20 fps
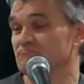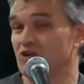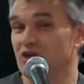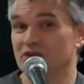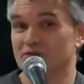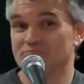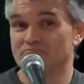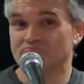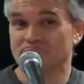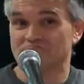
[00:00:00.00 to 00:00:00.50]

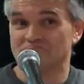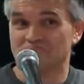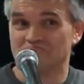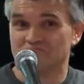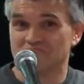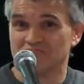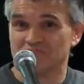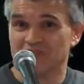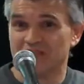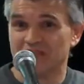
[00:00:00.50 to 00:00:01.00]
Well,
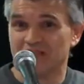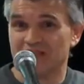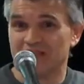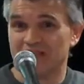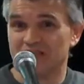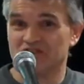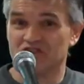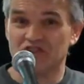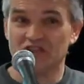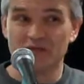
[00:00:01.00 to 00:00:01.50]

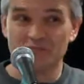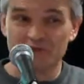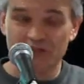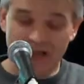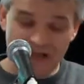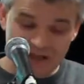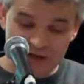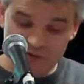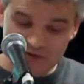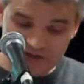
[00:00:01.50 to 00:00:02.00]
Seems
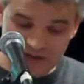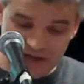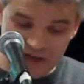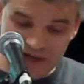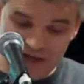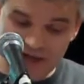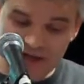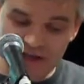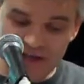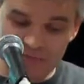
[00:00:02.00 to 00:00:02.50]
like he was
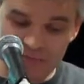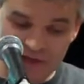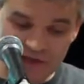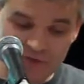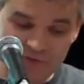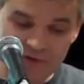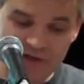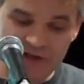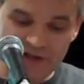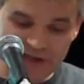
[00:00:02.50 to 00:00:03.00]
unlucky, but
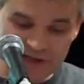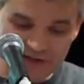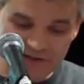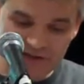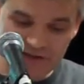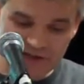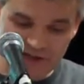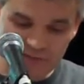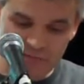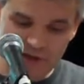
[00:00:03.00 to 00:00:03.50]
if we really
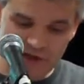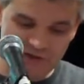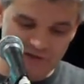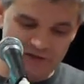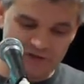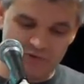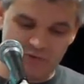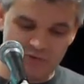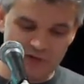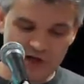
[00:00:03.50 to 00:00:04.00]
think
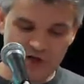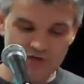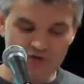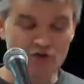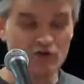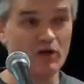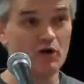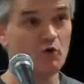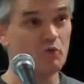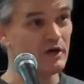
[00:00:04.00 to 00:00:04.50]
about, we
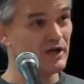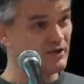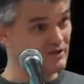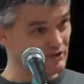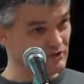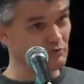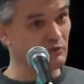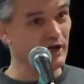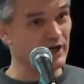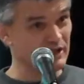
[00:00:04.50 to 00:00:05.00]
don't know where,
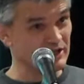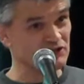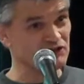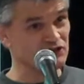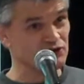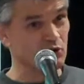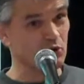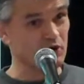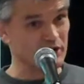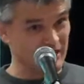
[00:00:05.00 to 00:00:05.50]
the, where his
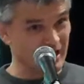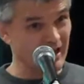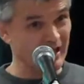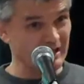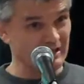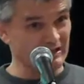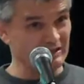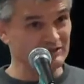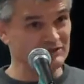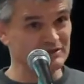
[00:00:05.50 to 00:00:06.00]
story
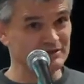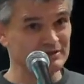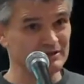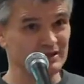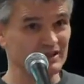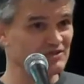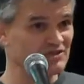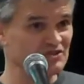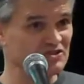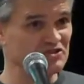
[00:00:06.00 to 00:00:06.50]
ends.
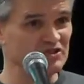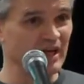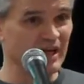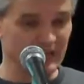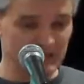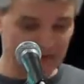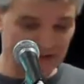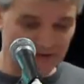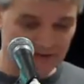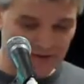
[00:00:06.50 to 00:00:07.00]
It doesn't
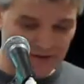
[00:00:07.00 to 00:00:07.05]
say.